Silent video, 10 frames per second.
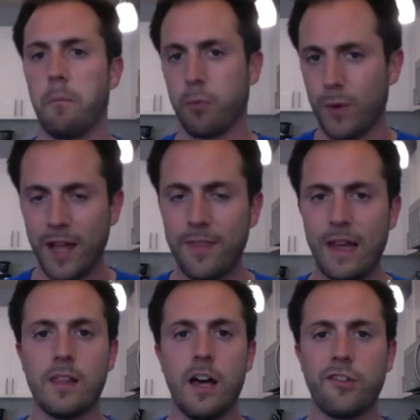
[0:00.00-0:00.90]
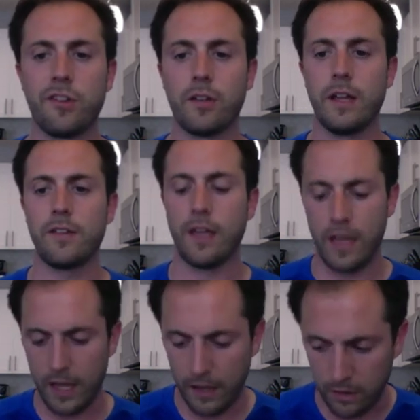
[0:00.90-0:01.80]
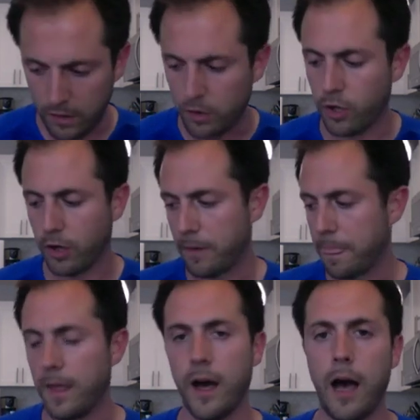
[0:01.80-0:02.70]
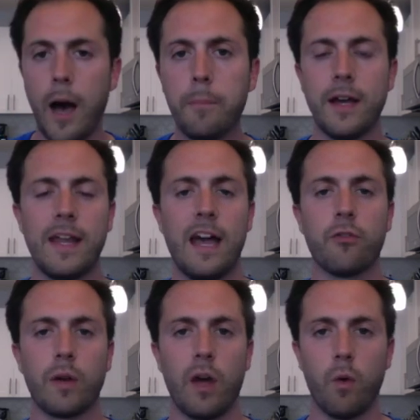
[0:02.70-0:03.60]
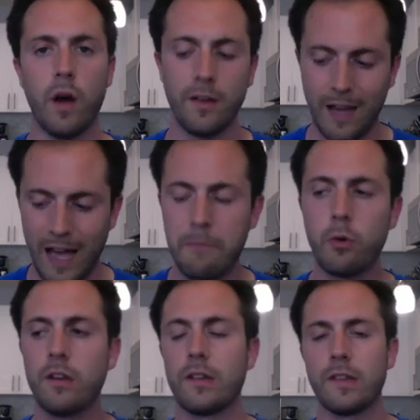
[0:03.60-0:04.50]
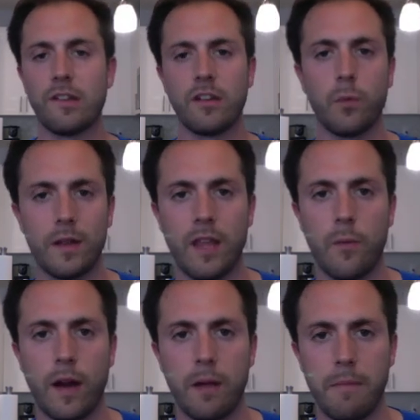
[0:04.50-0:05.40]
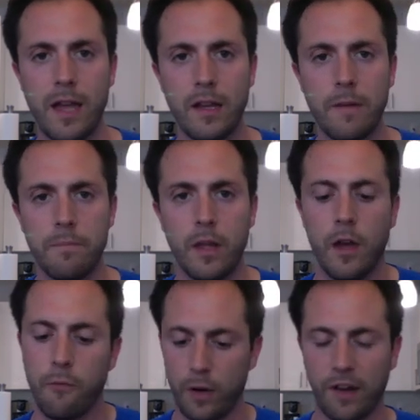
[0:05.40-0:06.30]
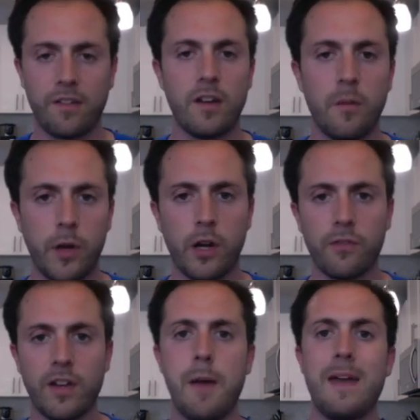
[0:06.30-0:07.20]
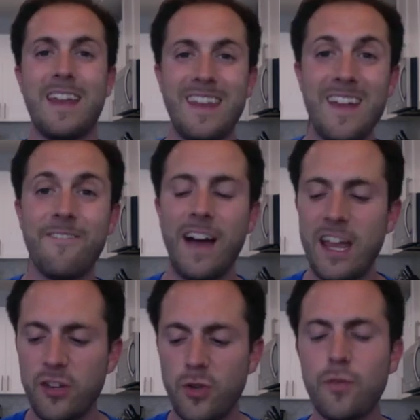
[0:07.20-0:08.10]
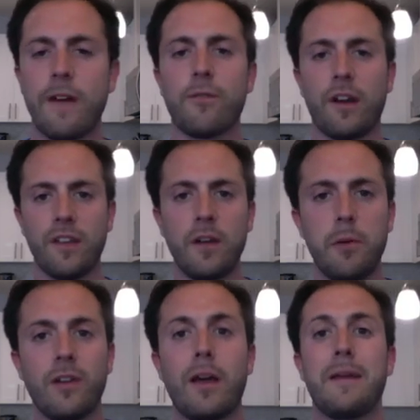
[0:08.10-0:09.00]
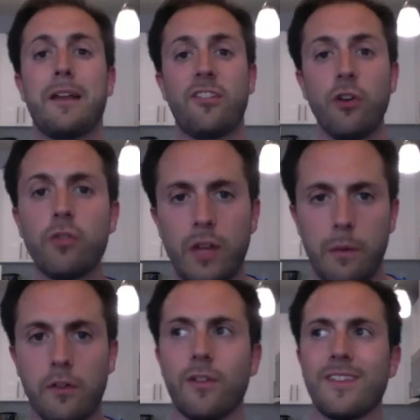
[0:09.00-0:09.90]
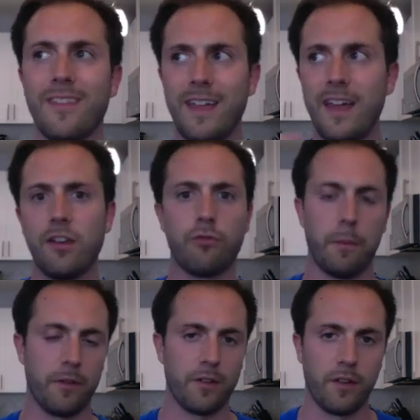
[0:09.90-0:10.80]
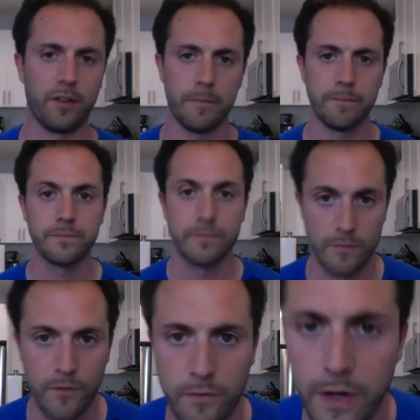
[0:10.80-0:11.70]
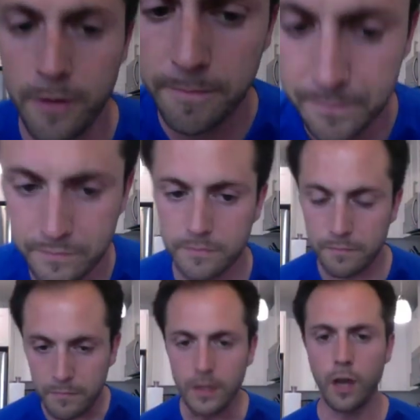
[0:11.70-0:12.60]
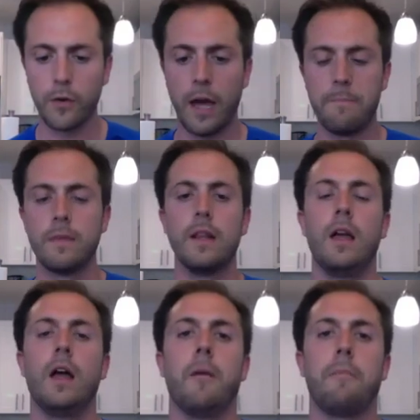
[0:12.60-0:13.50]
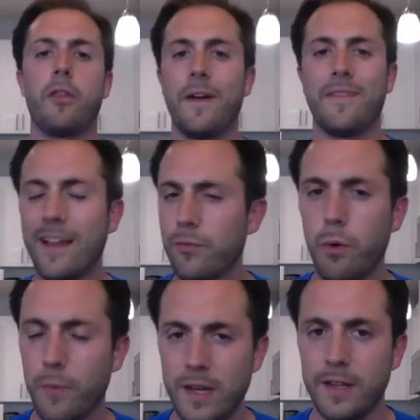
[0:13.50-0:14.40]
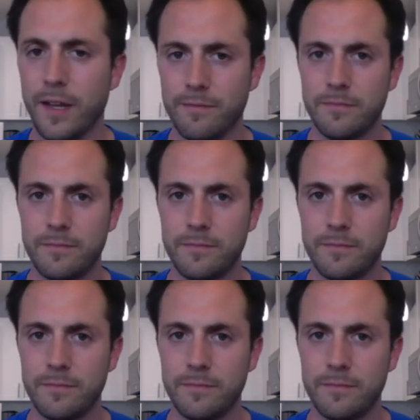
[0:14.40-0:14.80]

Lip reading: Break that logically and say, look, Upline has what I want. I'm going to listen to what they recommend for an extended period of time, and if I do that for an extended period of time and I still don't get results, then disrupt the system. Fair? Okay. By the way, that's what we did.